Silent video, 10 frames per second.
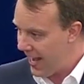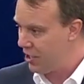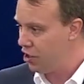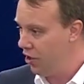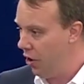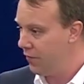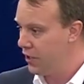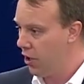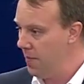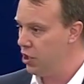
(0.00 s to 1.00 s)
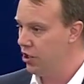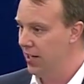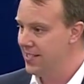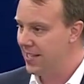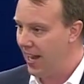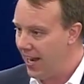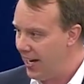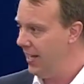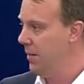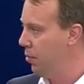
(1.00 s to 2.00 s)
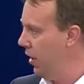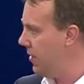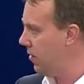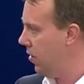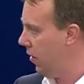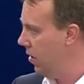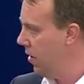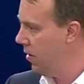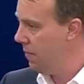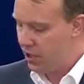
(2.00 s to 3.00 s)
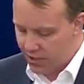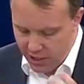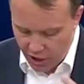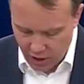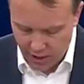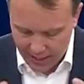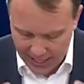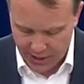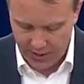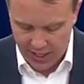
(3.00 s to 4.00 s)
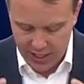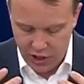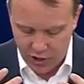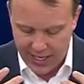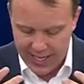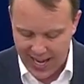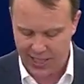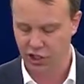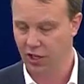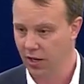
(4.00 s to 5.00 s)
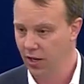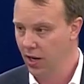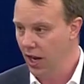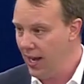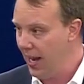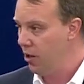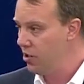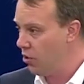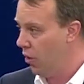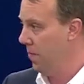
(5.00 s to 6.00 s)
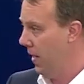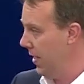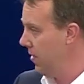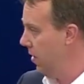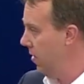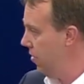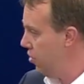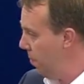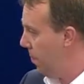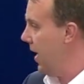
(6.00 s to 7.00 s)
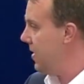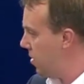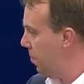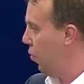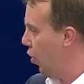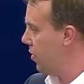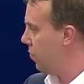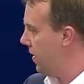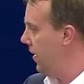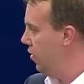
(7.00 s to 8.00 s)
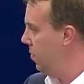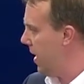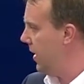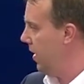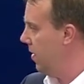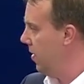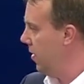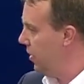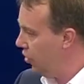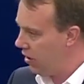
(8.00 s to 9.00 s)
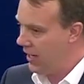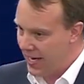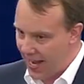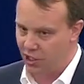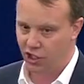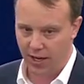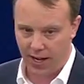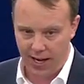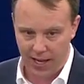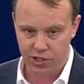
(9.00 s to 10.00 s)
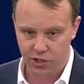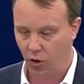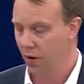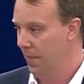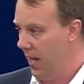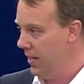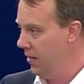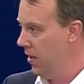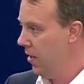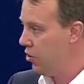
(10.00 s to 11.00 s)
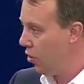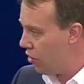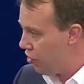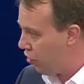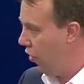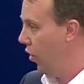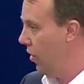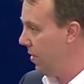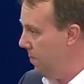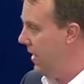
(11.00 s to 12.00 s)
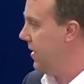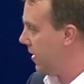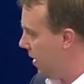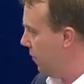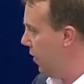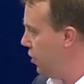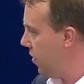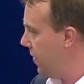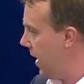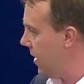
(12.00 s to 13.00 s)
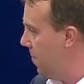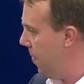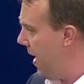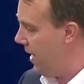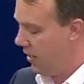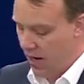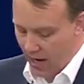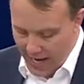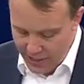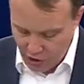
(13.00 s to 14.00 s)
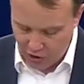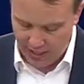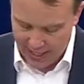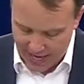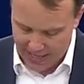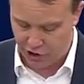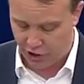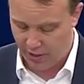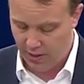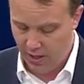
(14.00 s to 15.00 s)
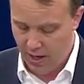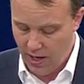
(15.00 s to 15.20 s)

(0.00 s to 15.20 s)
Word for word: inaction of the Commission is highly political because your, uh, your inaction allows Orban to buy support with EU money. Your inaction allows Orban to control the media coverage of that campaign. And your inaction